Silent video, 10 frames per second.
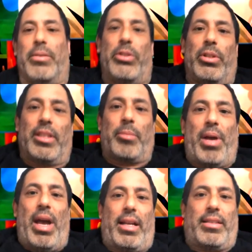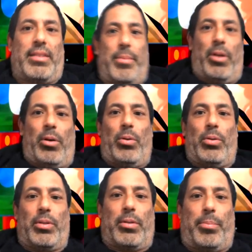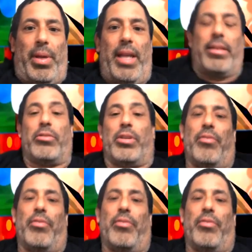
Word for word: when you look back at some of the older paintings,